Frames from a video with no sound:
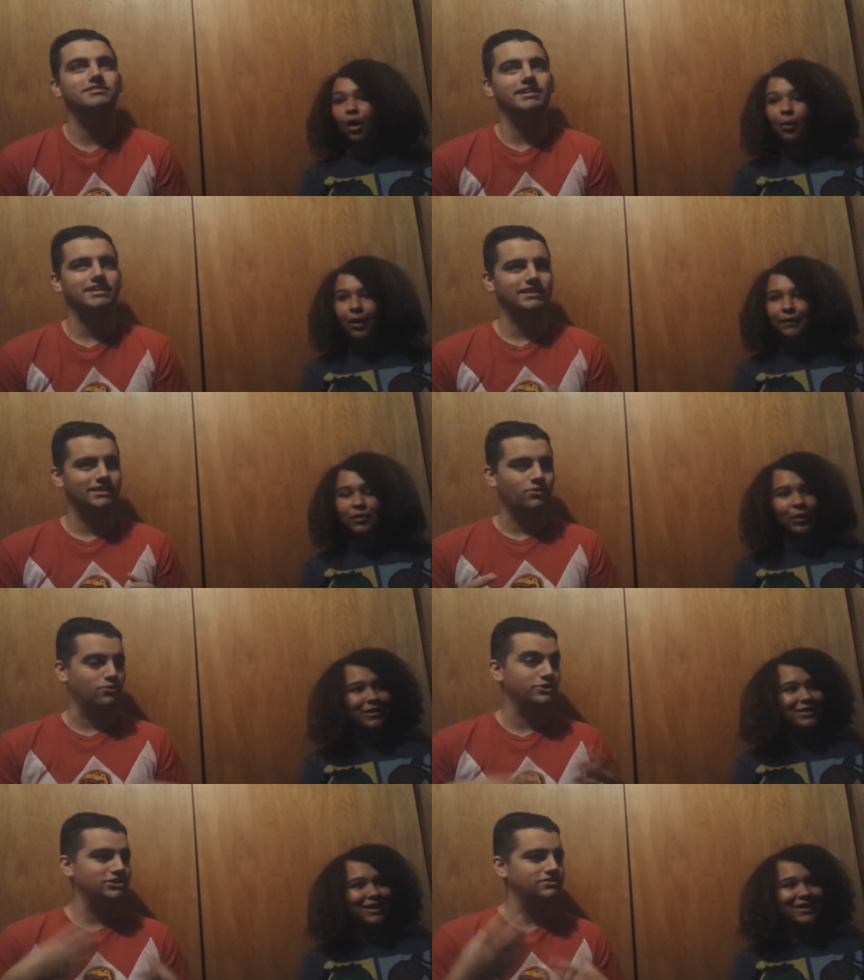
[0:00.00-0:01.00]
Speaker 1: It's like an
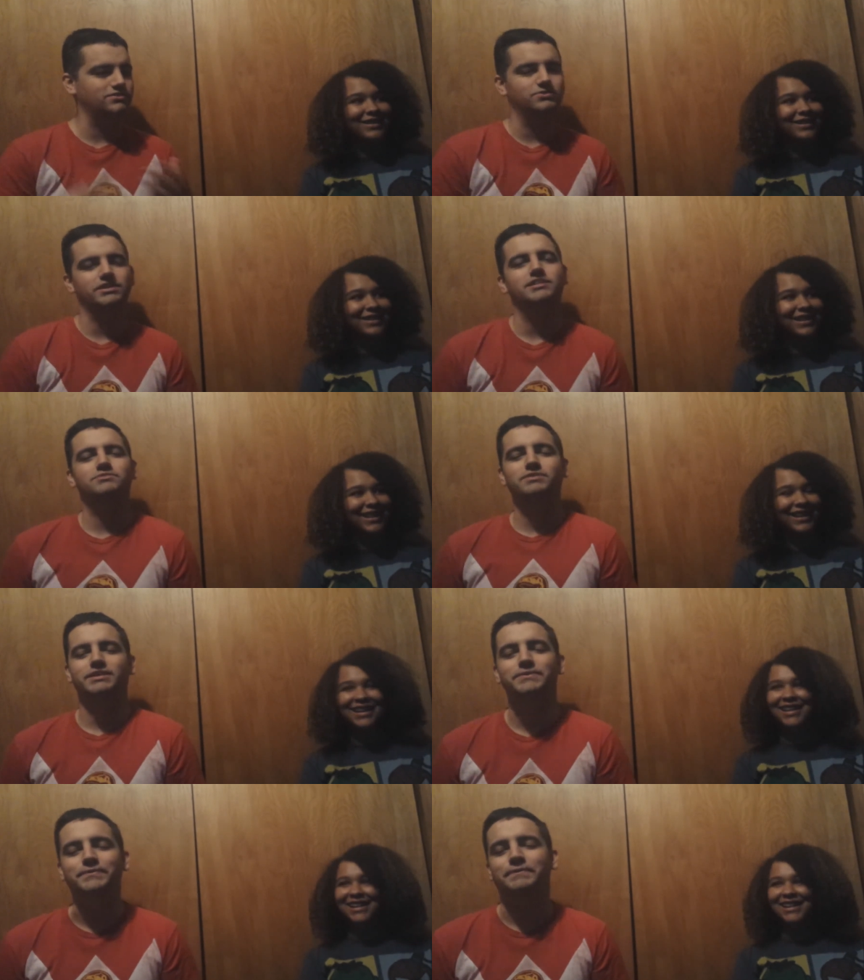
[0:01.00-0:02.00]
origin story. It's really
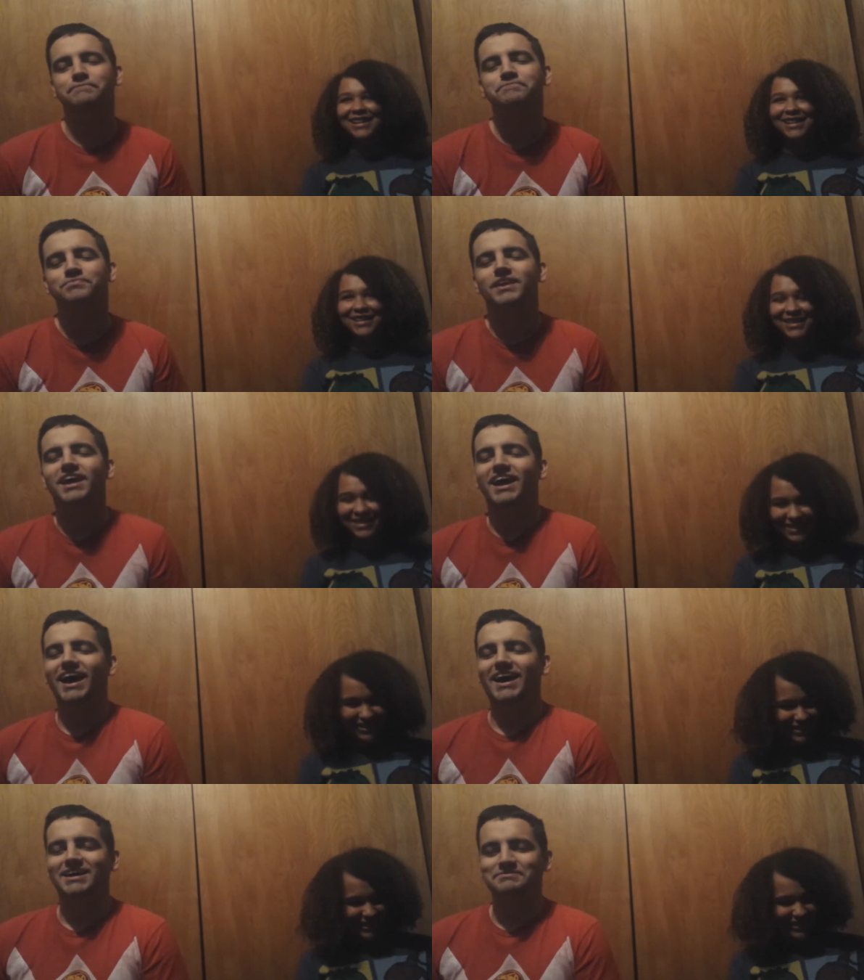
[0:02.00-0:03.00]
cool.
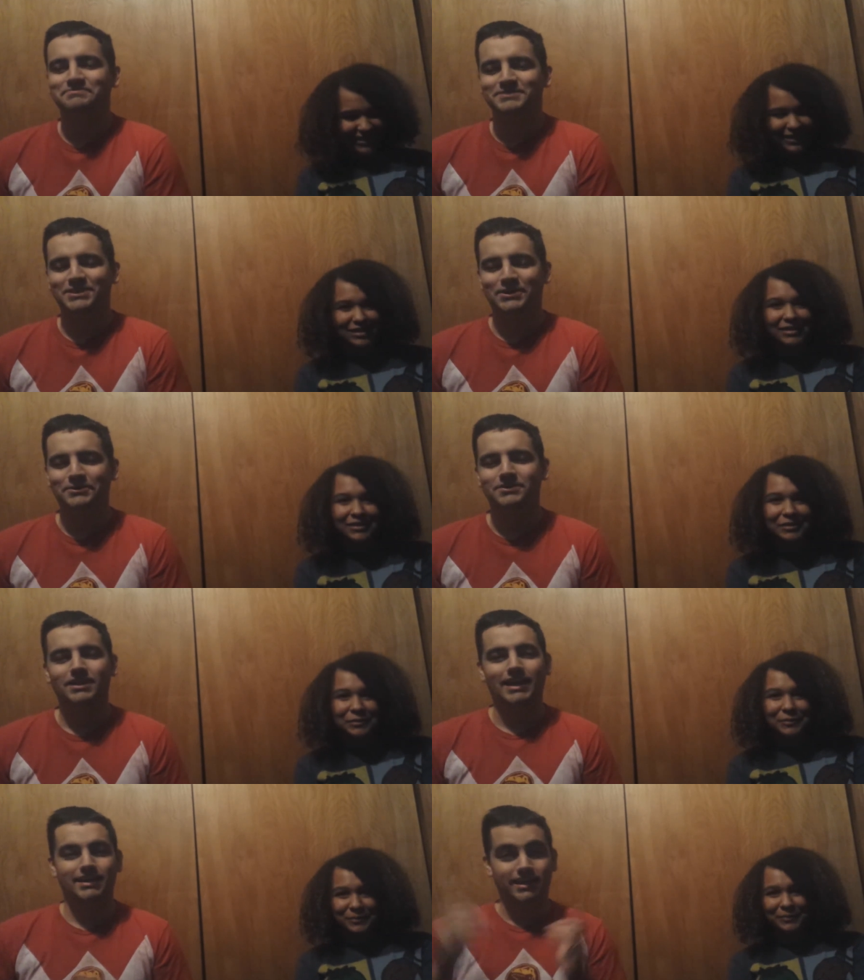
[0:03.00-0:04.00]

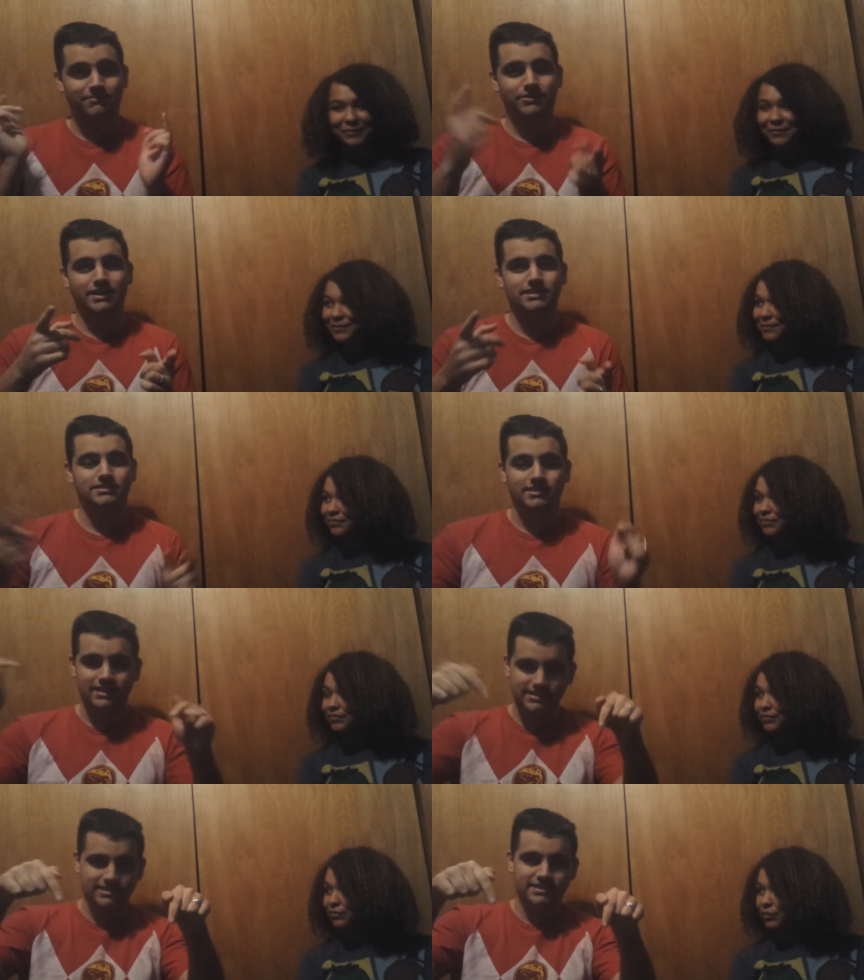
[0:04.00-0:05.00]
And if you guys,
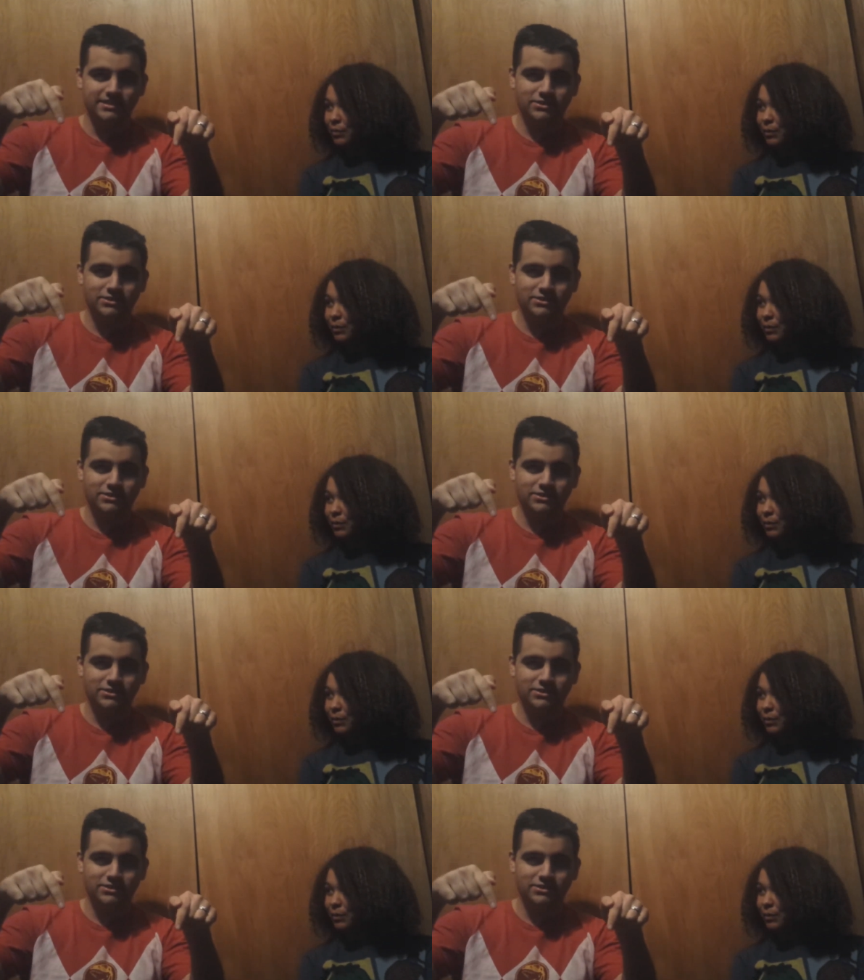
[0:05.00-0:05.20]
links in the